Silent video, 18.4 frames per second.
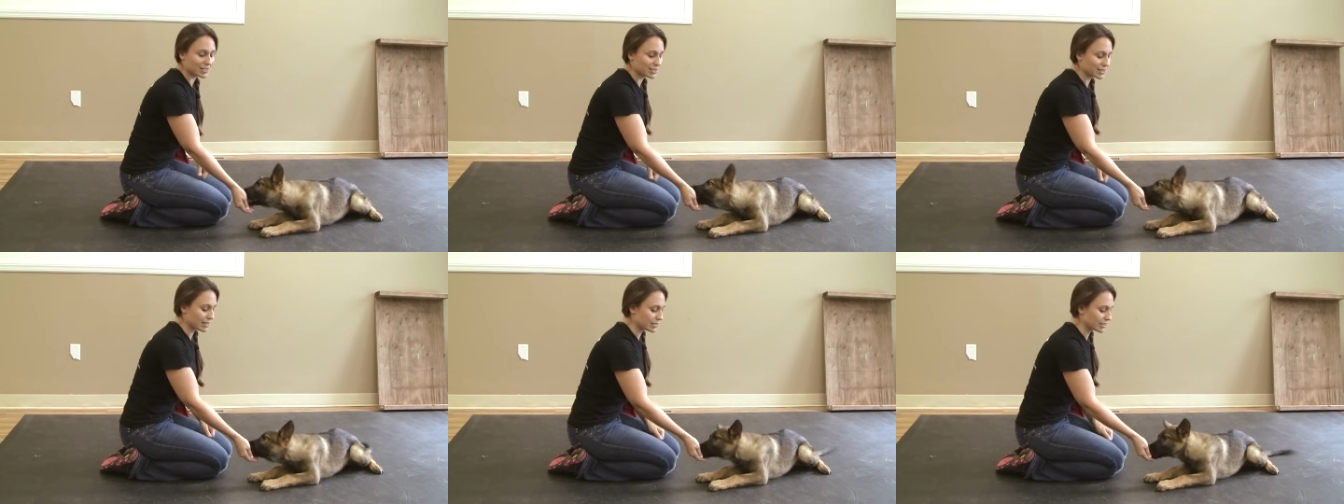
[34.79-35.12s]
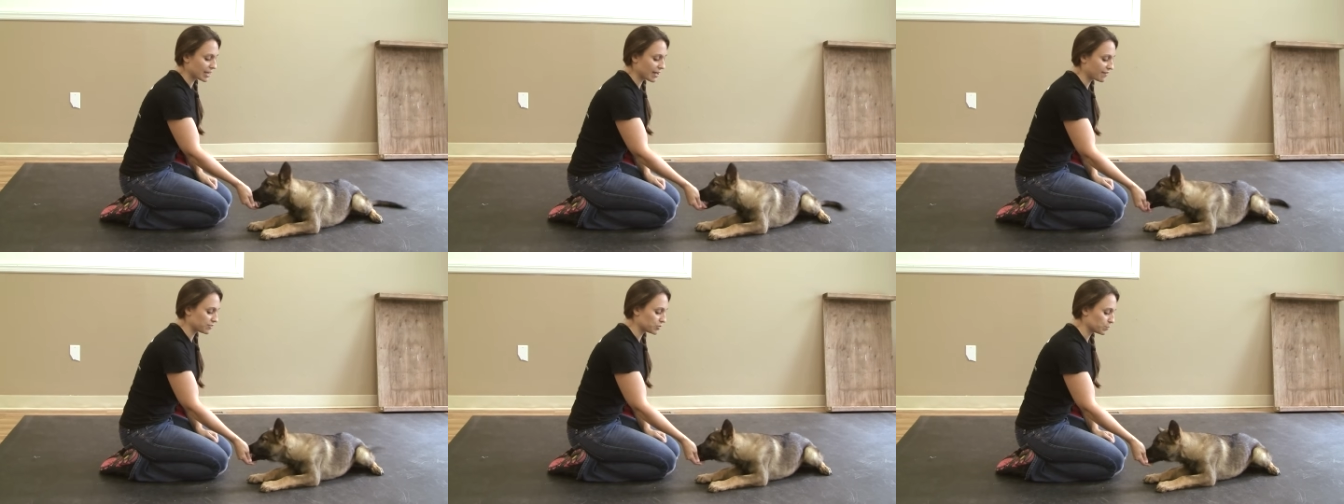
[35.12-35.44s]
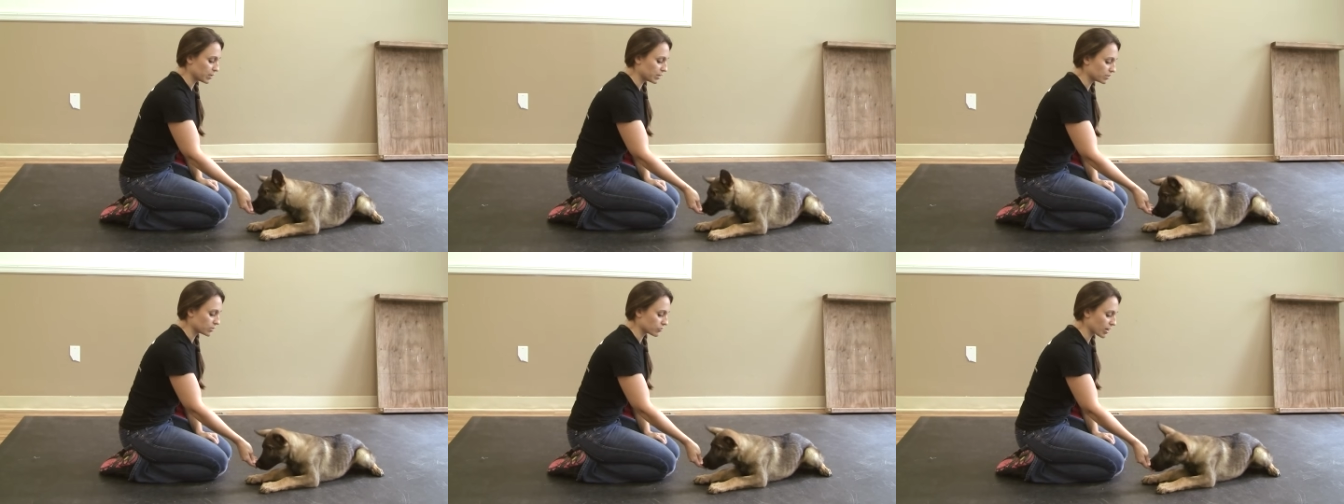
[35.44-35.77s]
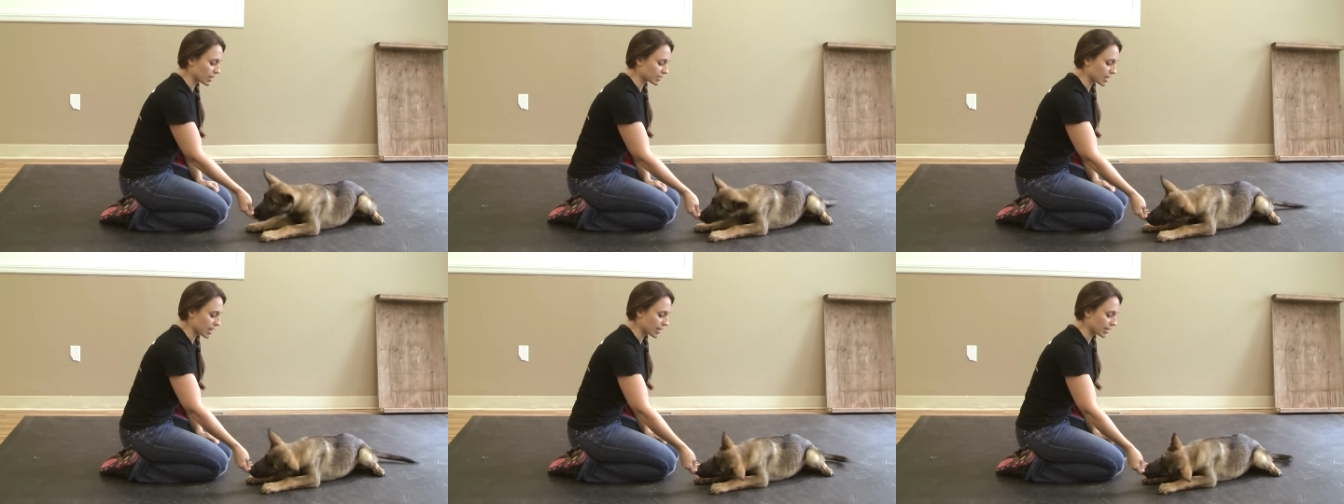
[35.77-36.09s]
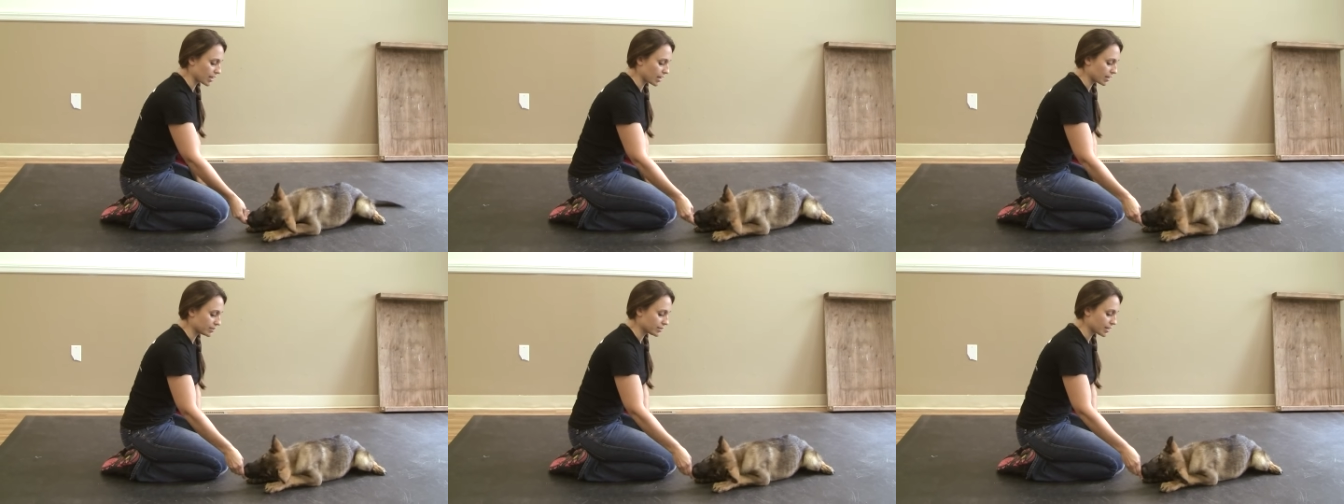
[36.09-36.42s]
It doesn't have to be direct eye
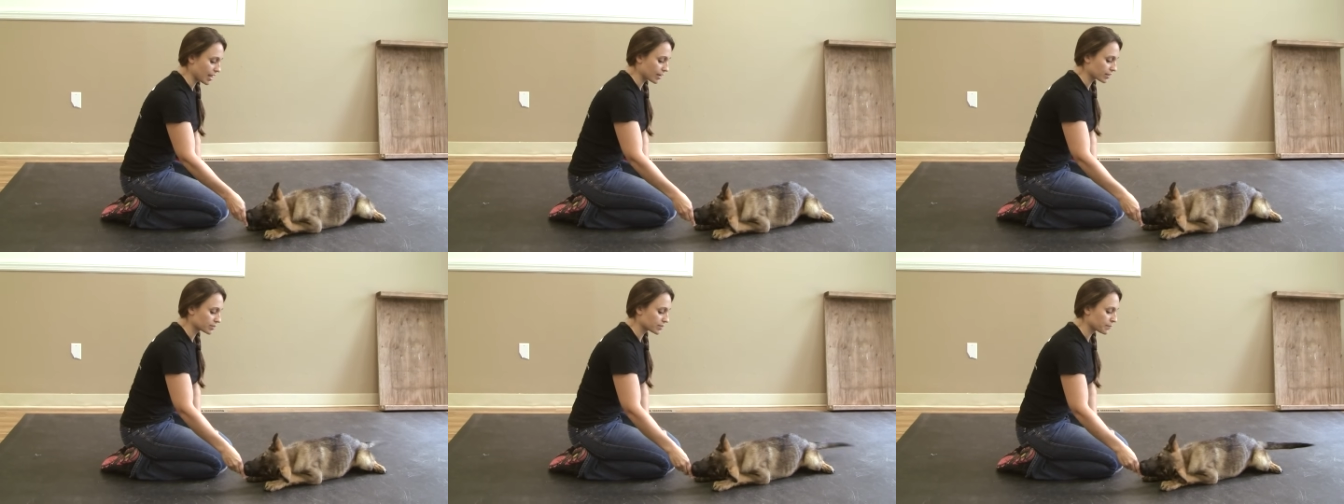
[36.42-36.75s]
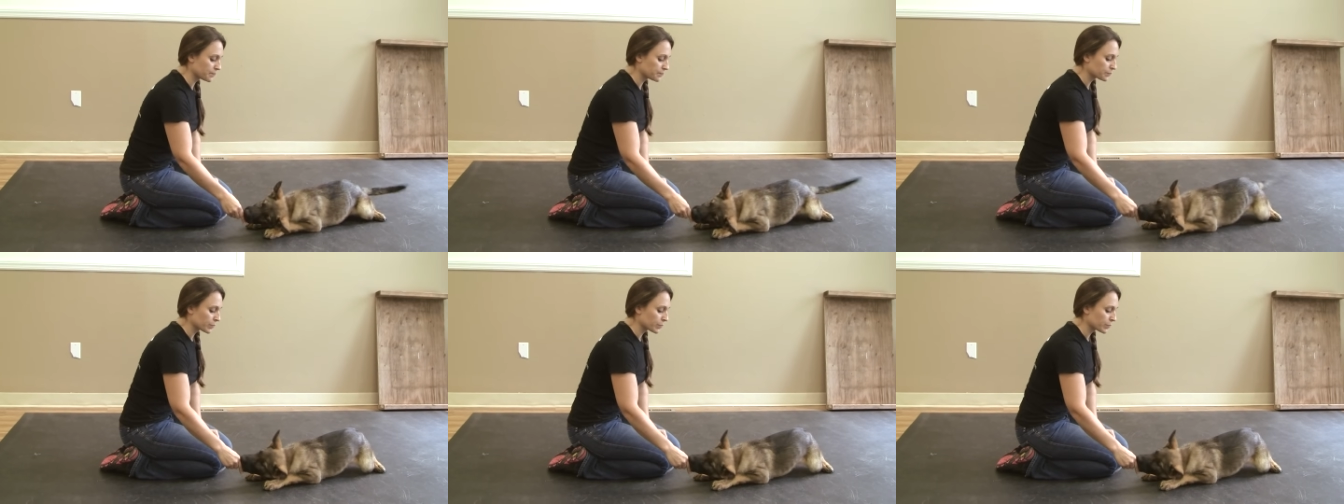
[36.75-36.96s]
contact,